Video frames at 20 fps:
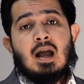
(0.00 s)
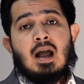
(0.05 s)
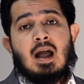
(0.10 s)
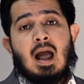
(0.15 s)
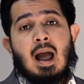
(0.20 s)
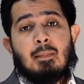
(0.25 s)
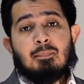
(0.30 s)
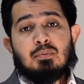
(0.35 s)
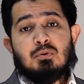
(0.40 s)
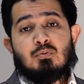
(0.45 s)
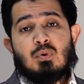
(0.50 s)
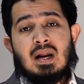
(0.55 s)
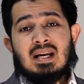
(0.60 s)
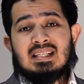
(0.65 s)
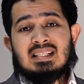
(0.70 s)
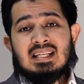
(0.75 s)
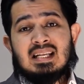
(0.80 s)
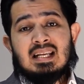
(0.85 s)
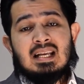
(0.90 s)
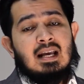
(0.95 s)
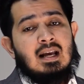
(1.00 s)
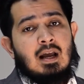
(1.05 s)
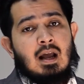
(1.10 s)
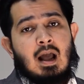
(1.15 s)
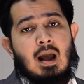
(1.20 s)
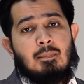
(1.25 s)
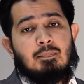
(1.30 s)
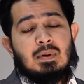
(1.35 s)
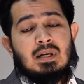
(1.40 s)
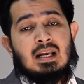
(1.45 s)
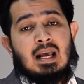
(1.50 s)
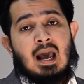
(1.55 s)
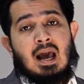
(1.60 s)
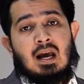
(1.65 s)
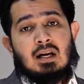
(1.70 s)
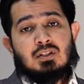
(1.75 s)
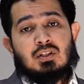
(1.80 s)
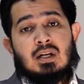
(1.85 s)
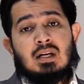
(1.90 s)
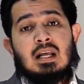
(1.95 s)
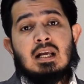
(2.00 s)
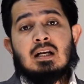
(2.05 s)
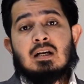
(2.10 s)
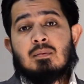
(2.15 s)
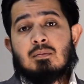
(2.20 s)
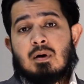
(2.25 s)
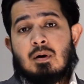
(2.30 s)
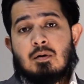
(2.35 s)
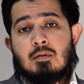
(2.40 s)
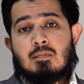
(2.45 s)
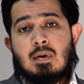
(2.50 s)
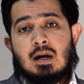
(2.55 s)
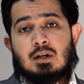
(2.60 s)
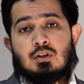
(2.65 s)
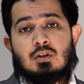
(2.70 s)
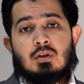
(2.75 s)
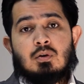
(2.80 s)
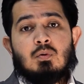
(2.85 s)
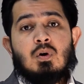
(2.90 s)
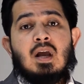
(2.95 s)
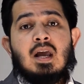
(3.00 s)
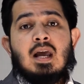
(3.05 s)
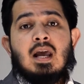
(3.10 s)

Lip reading: happy renting, happy cash and income coming back to you.